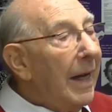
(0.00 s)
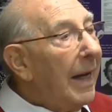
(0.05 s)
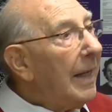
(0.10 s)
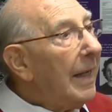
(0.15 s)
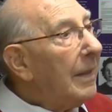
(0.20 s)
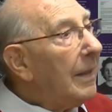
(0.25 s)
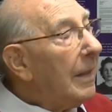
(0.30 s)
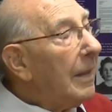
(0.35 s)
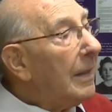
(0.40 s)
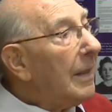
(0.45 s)

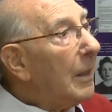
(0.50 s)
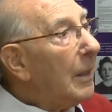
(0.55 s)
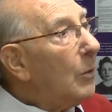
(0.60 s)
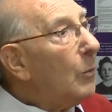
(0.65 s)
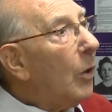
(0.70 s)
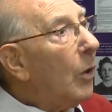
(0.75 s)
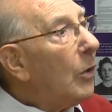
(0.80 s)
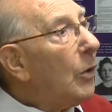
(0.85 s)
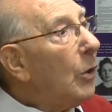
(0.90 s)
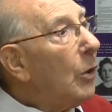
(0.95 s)
and a little
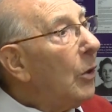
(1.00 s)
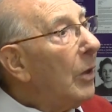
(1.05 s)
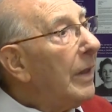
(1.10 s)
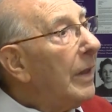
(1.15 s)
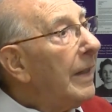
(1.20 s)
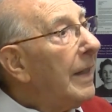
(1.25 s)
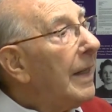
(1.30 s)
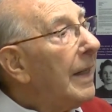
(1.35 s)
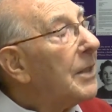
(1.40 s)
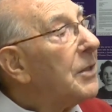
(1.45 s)
while
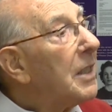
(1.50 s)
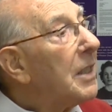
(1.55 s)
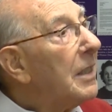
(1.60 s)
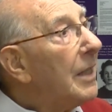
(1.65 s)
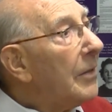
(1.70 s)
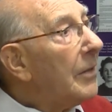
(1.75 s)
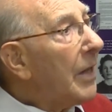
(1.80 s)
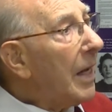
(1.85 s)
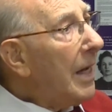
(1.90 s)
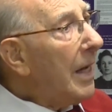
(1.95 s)
earlier,
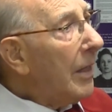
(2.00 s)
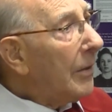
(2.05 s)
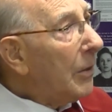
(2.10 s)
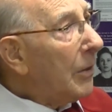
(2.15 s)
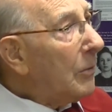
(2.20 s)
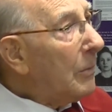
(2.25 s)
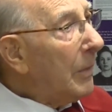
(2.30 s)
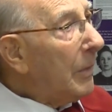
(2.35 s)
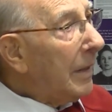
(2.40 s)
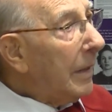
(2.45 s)
Attila the Hun
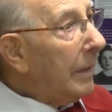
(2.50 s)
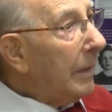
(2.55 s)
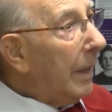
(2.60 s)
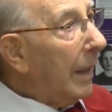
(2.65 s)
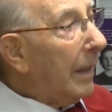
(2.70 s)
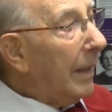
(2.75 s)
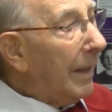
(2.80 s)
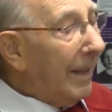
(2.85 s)
had been there.